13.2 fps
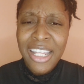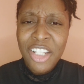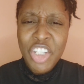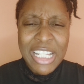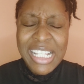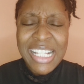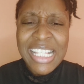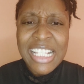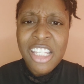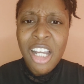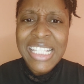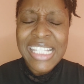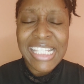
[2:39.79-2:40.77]
Jesus is
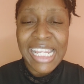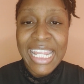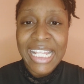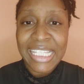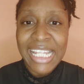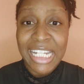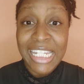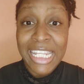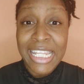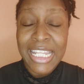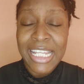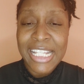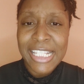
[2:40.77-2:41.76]
not saying that
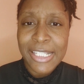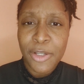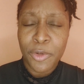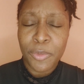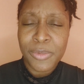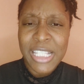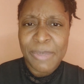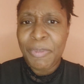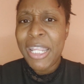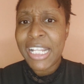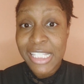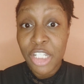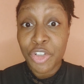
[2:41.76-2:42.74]
he
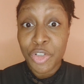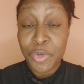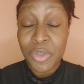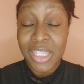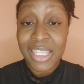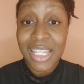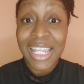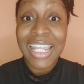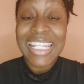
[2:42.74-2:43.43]
speaks the truth.